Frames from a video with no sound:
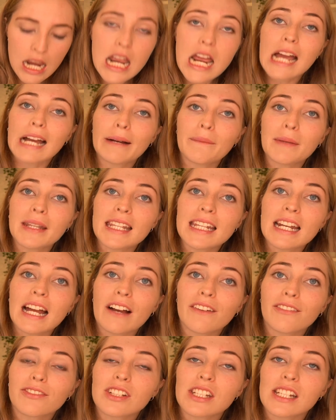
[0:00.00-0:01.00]
And then
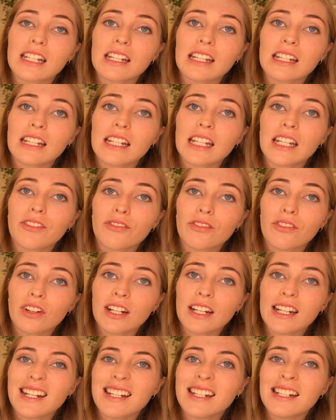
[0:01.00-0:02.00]
after
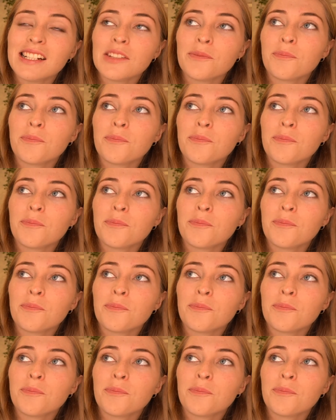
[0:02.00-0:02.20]
every